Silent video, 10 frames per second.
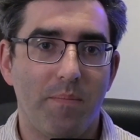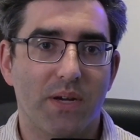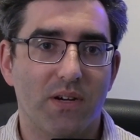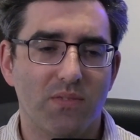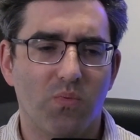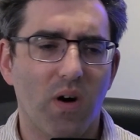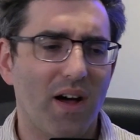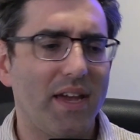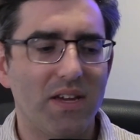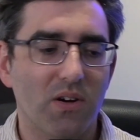Because
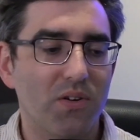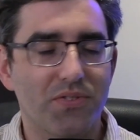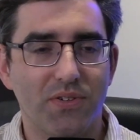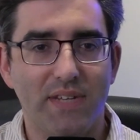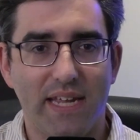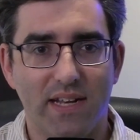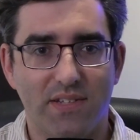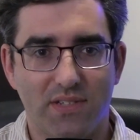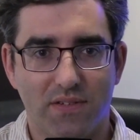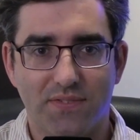why go through
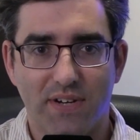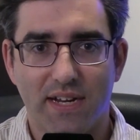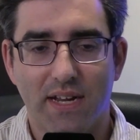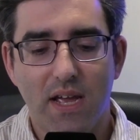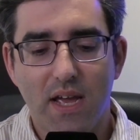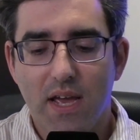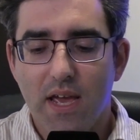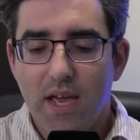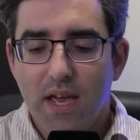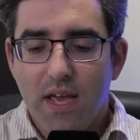needless suffering?
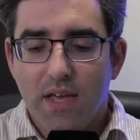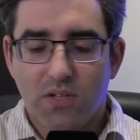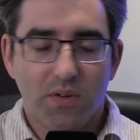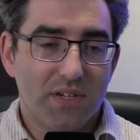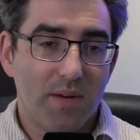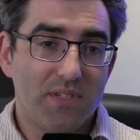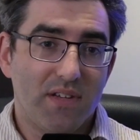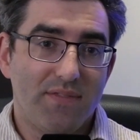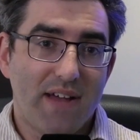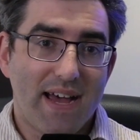So in terms
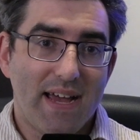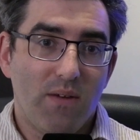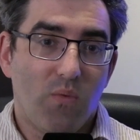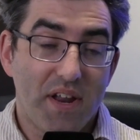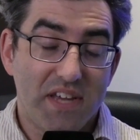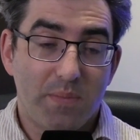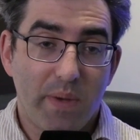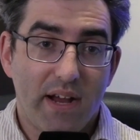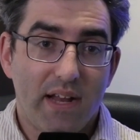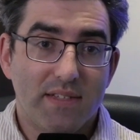of what I
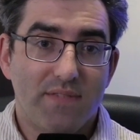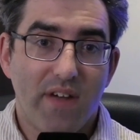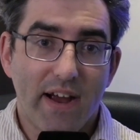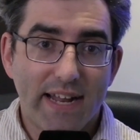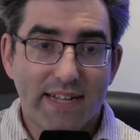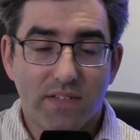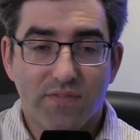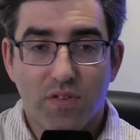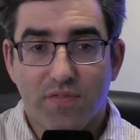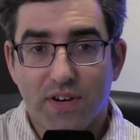experienced, very little
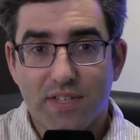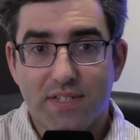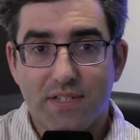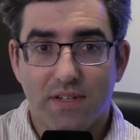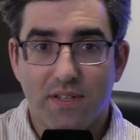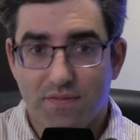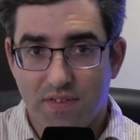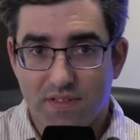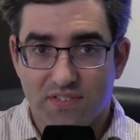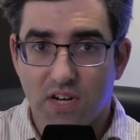for
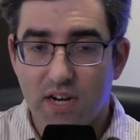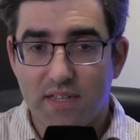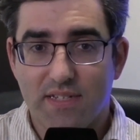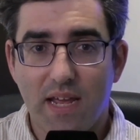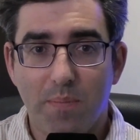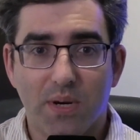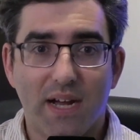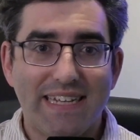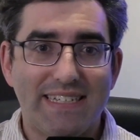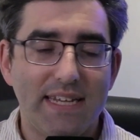the start of the
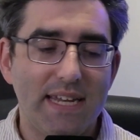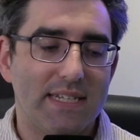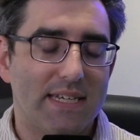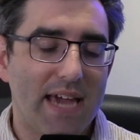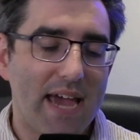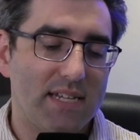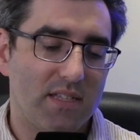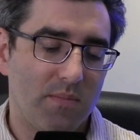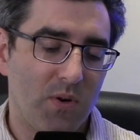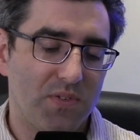taper. I did get
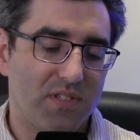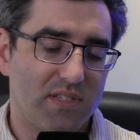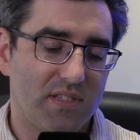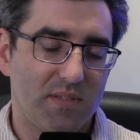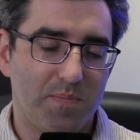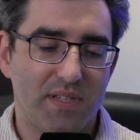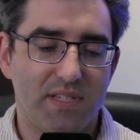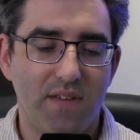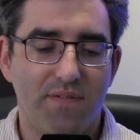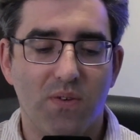the most
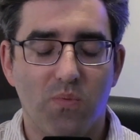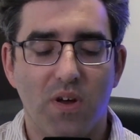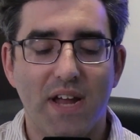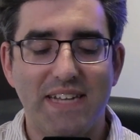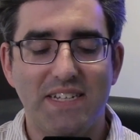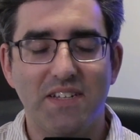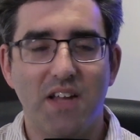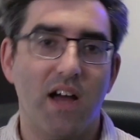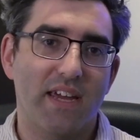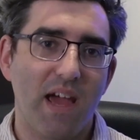specific one. I did
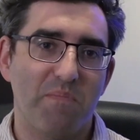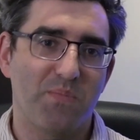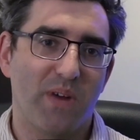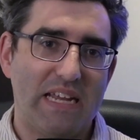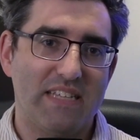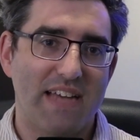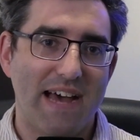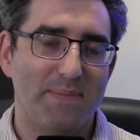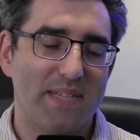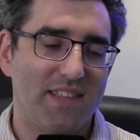not get brain zaps.